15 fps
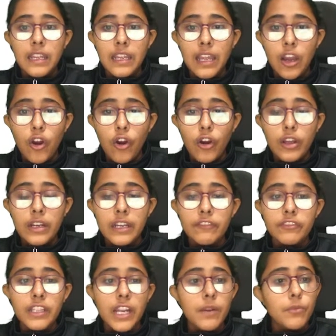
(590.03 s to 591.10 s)
or if
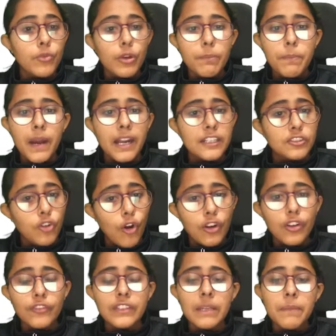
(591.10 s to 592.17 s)
there are more parts, all
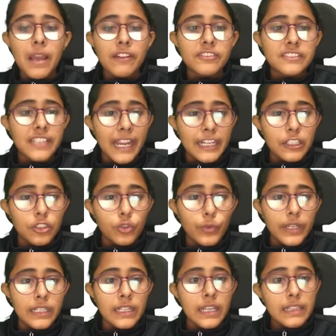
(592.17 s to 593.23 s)
of them have signed to it,